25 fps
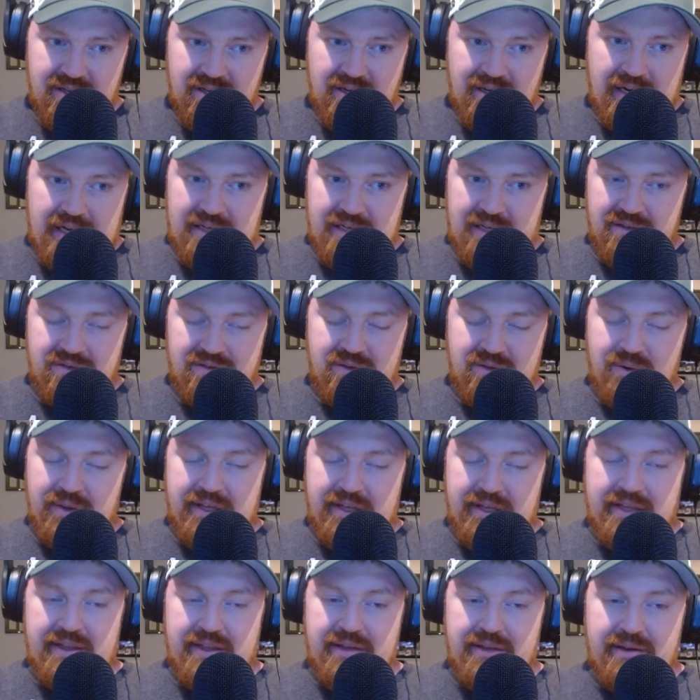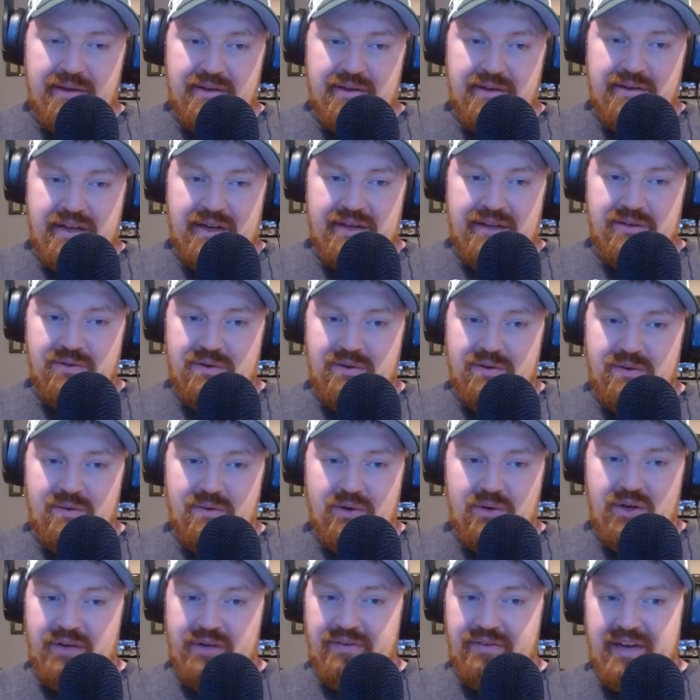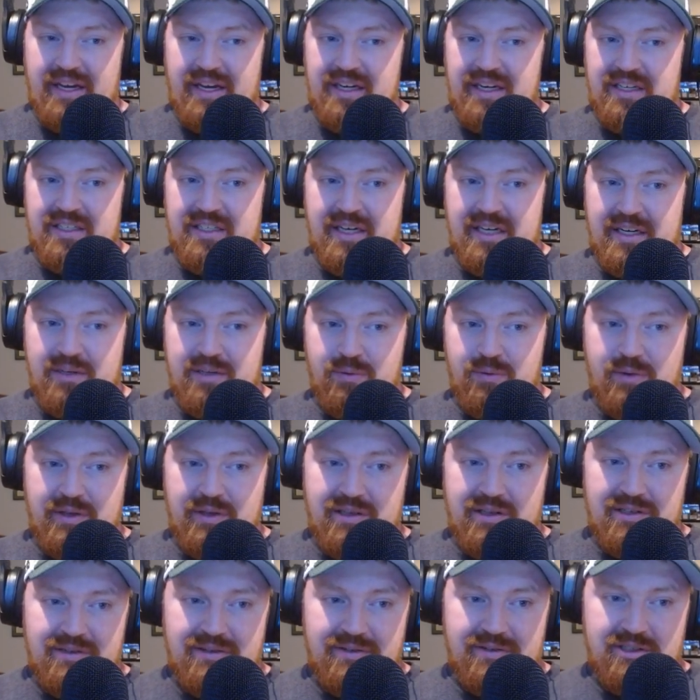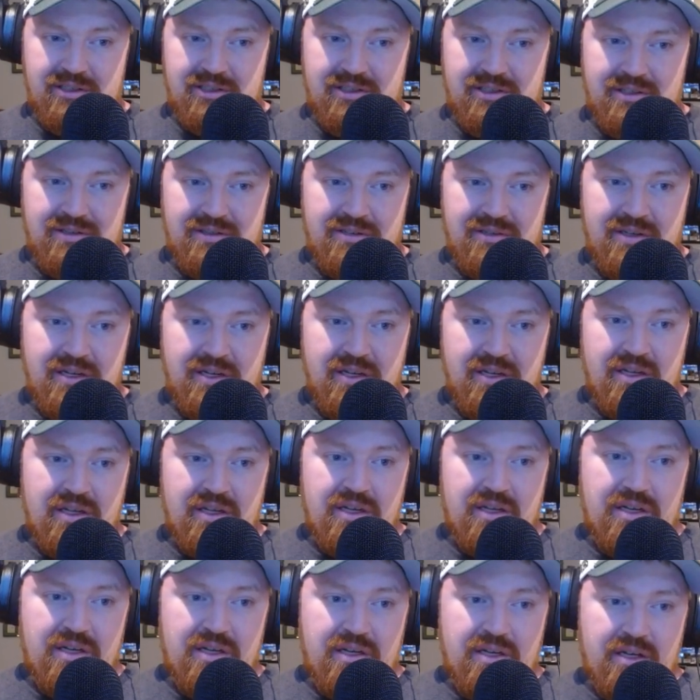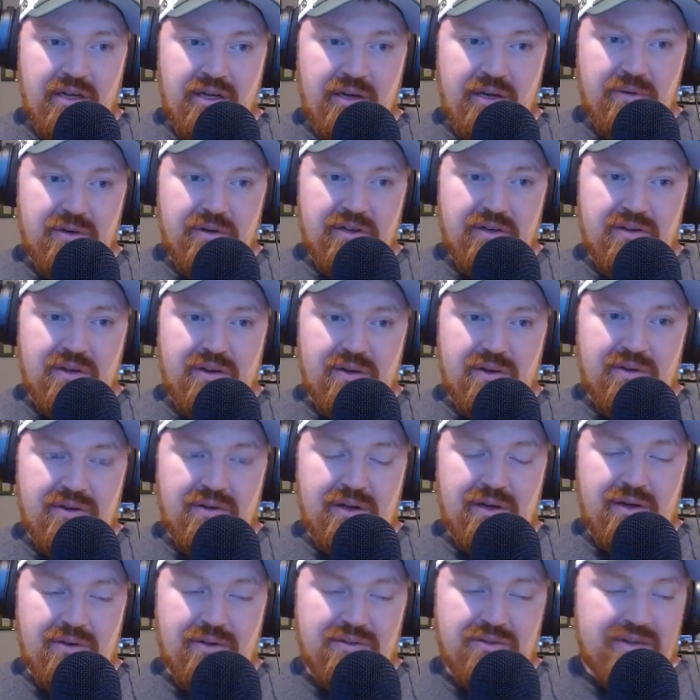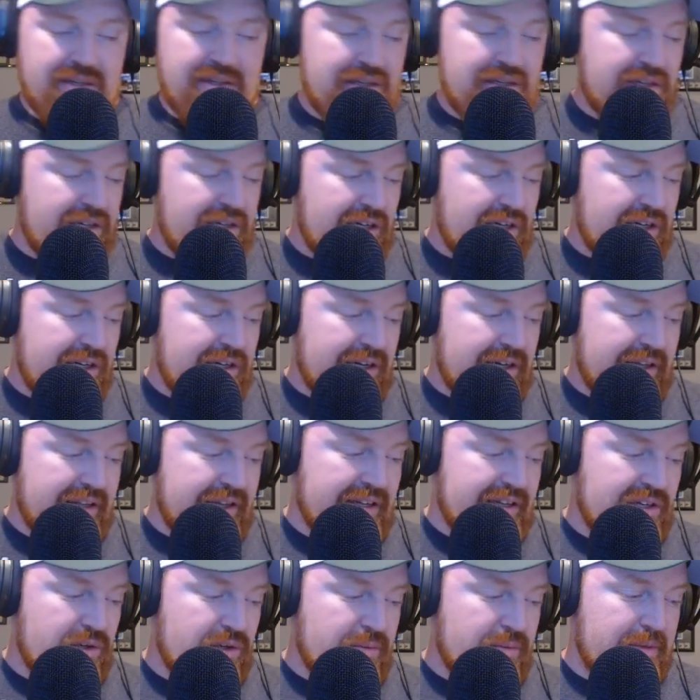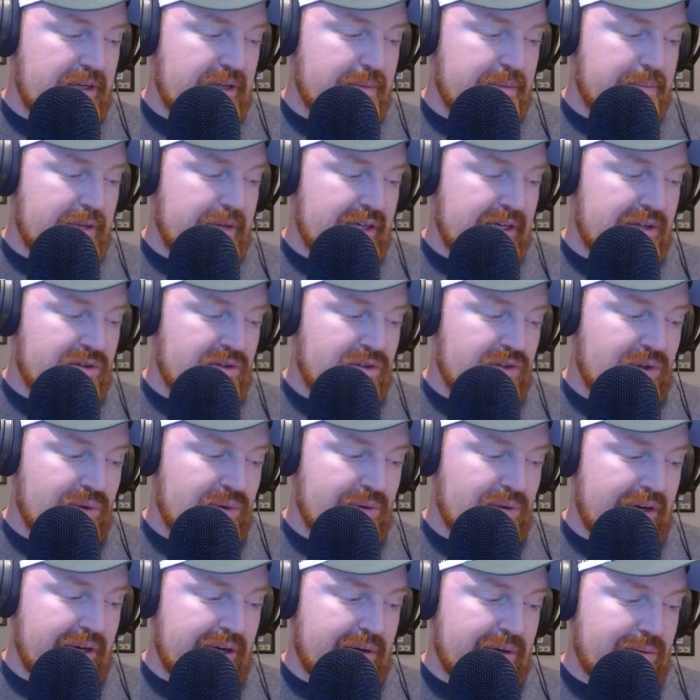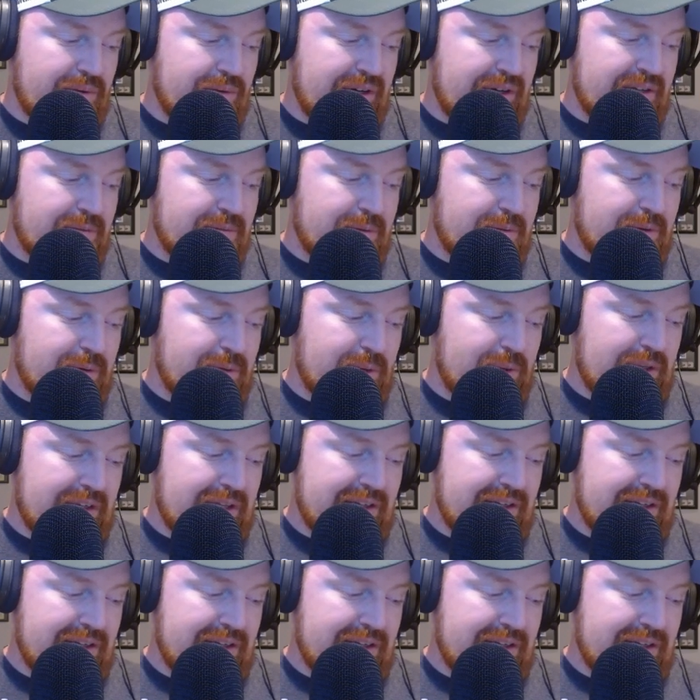I just don't think the Titans should really have any shot to win the division. And when it's all said and done, I think it'll be a big two-way race between the